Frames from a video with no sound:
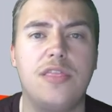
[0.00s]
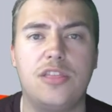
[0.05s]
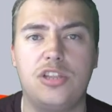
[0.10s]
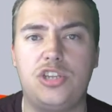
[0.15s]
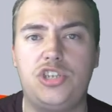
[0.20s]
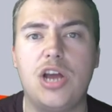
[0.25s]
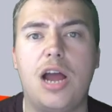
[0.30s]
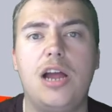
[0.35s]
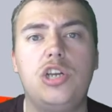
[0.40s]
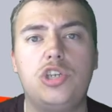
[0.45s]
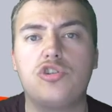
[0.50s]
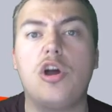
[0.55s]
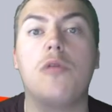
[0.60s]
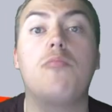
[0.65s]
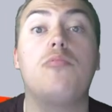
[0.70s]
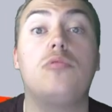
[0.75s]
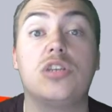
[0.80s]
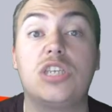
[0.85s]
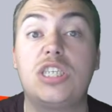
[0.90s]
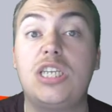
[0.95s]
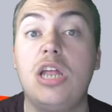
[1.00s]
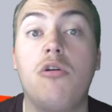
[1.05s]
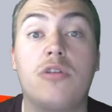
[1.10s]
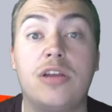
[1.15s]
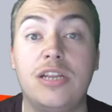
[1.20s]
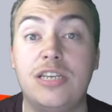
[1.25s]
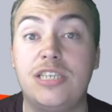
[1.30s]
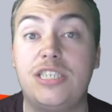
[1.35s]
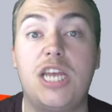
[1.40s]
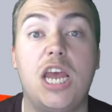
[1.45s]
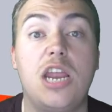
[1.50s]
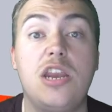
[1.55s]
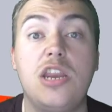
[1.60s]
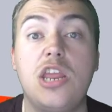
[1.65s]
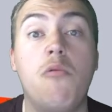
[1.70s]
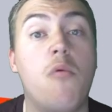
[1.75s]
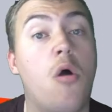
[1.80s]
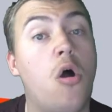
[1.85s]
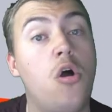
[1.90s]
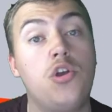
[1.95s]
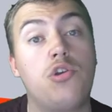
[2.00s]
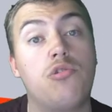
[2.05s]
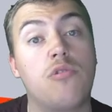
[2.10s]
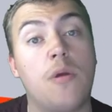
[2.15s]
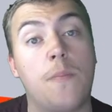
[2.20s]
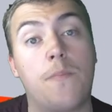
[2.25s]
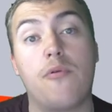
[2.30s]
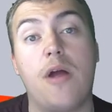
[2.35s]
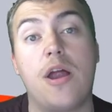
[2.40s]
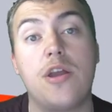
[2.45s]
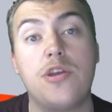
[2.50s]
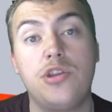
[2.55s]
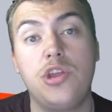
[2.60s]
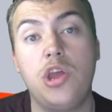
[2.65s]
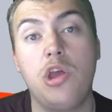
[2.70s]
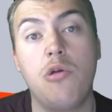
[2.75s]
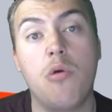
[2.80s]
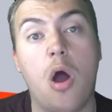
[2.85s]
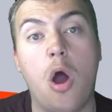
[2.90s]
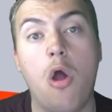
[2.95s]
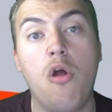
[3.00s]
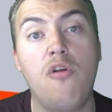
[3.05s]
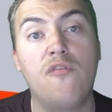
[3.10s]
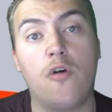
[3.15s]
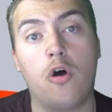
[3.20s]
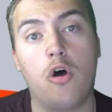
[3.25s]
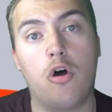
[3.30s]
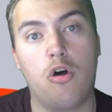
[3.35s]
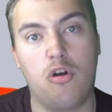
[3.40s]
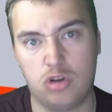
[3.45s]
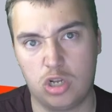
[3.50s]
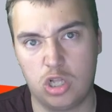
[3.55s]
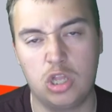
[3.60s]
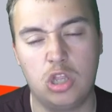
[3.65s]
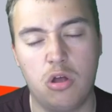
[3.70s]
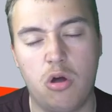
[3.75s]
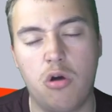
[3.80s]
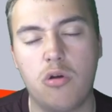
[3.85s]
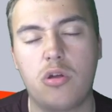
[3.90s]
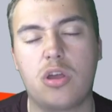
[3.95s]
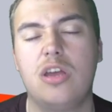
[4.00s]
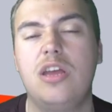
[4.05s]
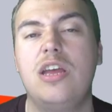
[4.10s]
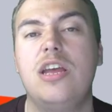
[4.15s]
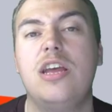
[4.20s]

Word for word: The giant drop will still continue under a brand new overhauled look.